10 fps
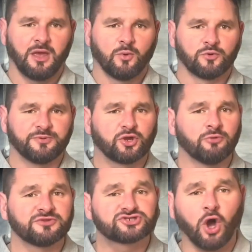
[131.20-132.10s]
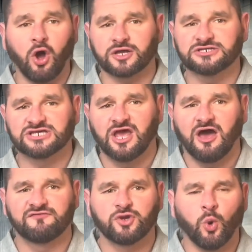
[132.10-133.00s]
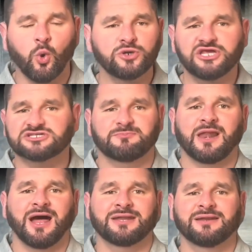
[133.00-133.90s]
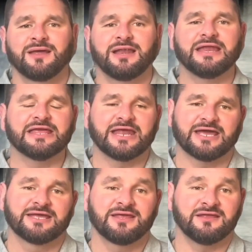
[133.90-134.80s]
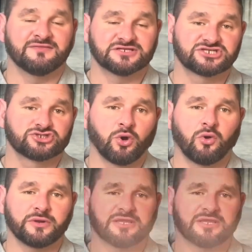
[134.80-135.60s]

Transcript: would become the target of an odious plan later in the story.